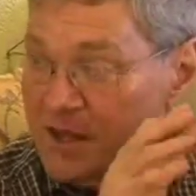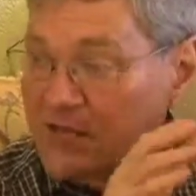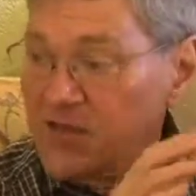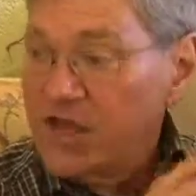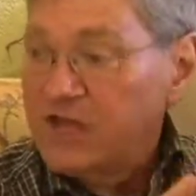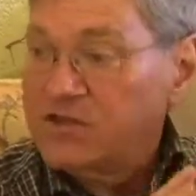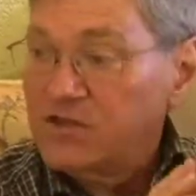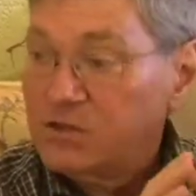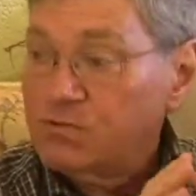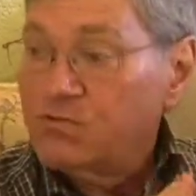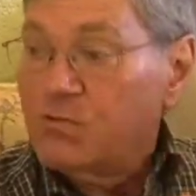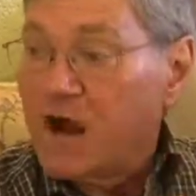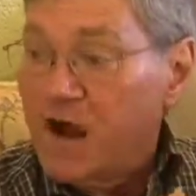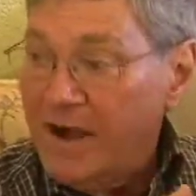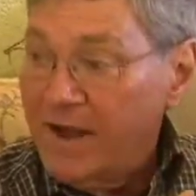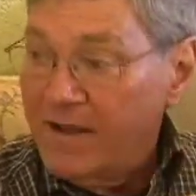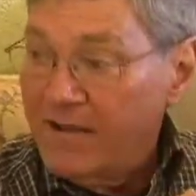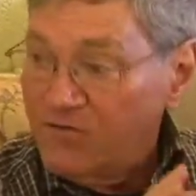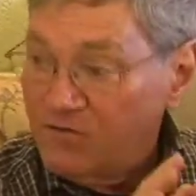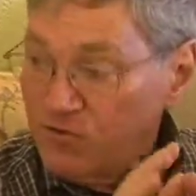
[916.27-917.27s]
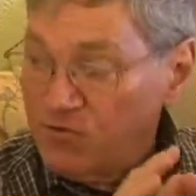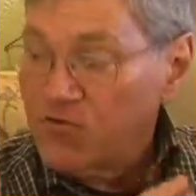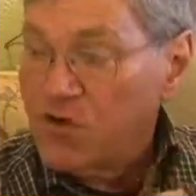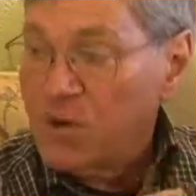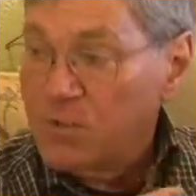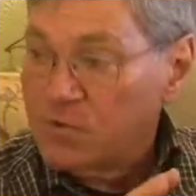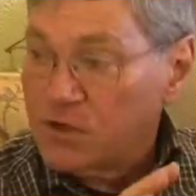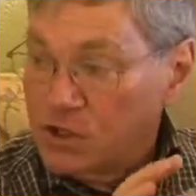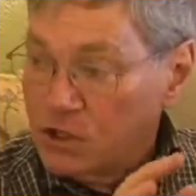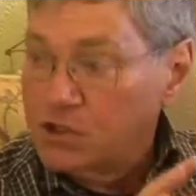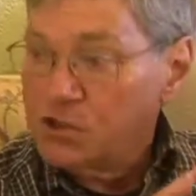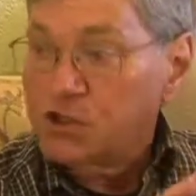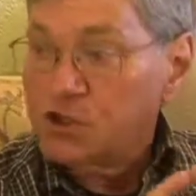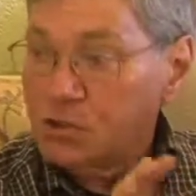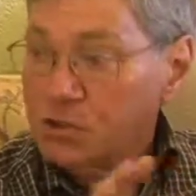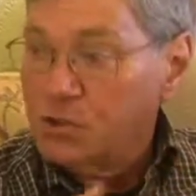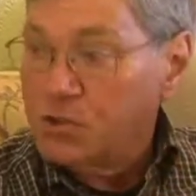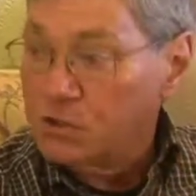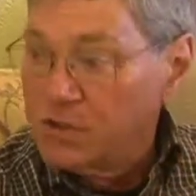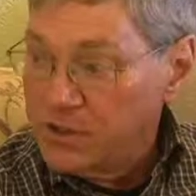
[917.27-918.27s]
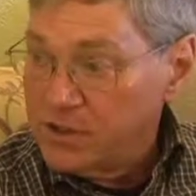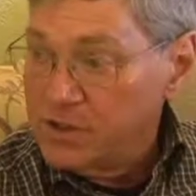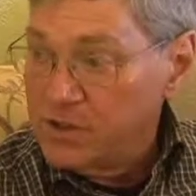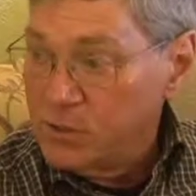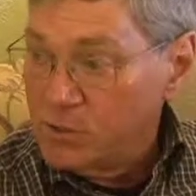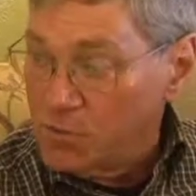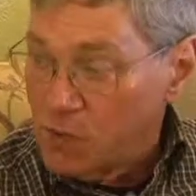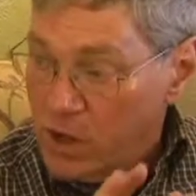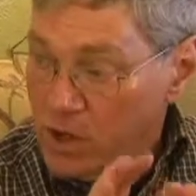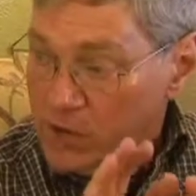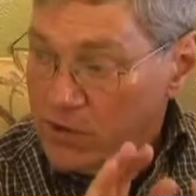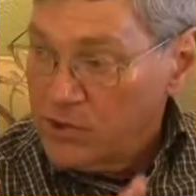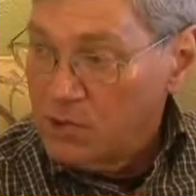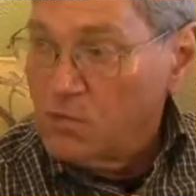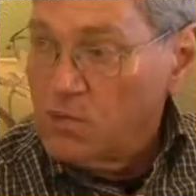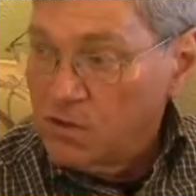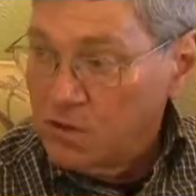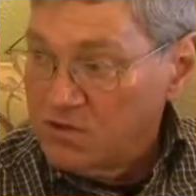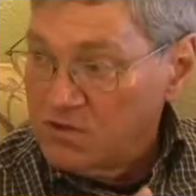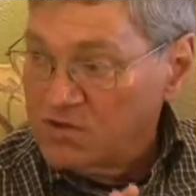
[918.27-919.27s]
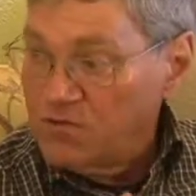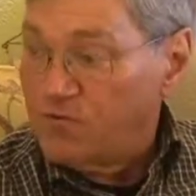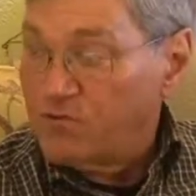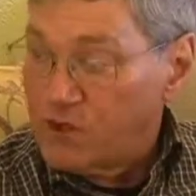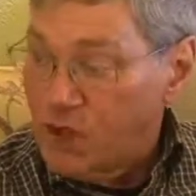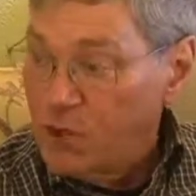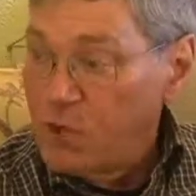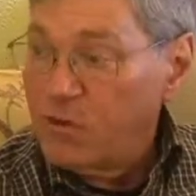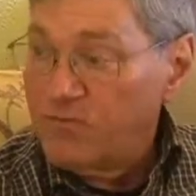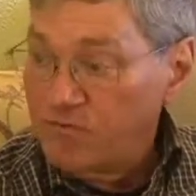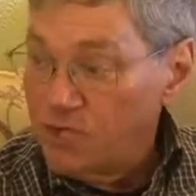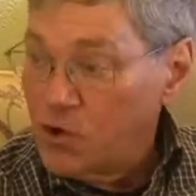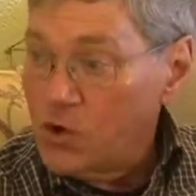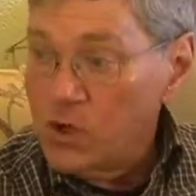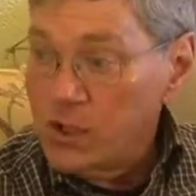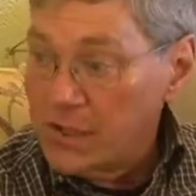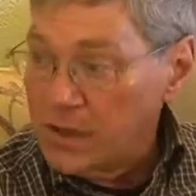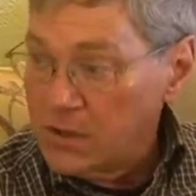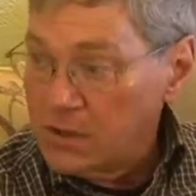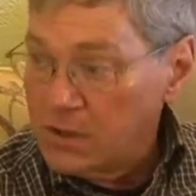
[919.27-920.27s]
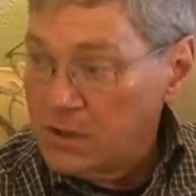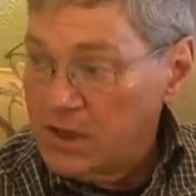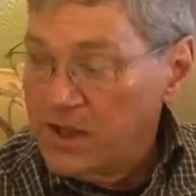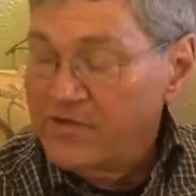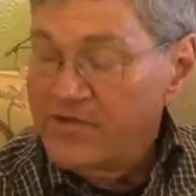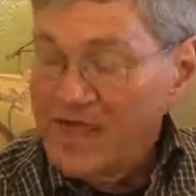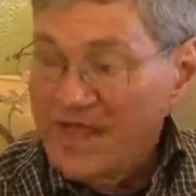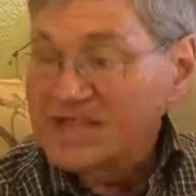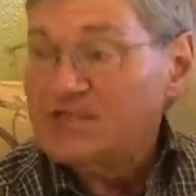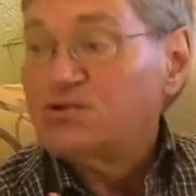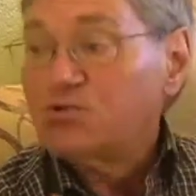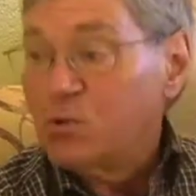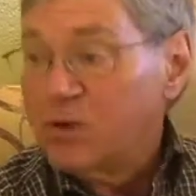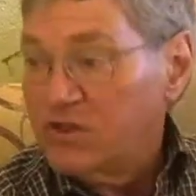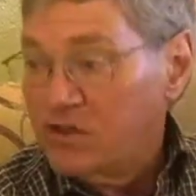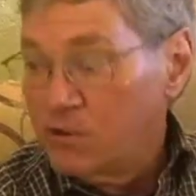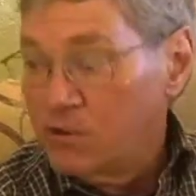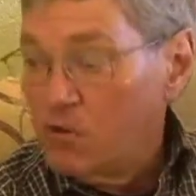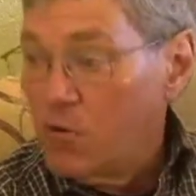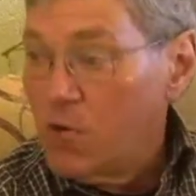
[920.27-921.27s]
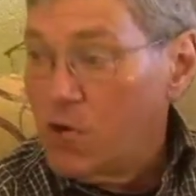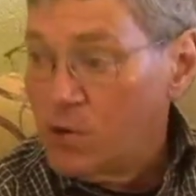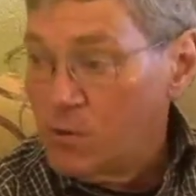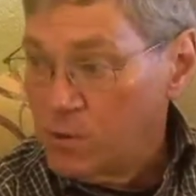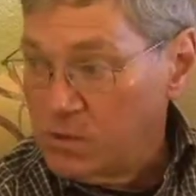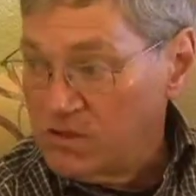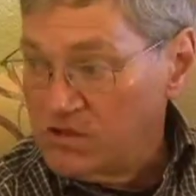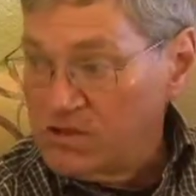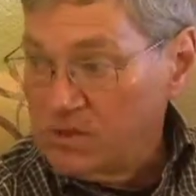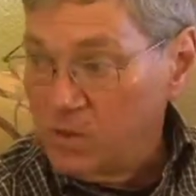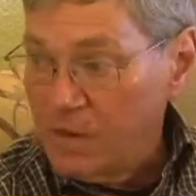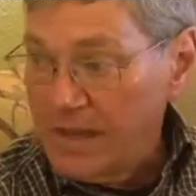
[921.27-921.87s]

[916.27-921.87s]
that derived from controlling the world's flow of oil. That's what the war was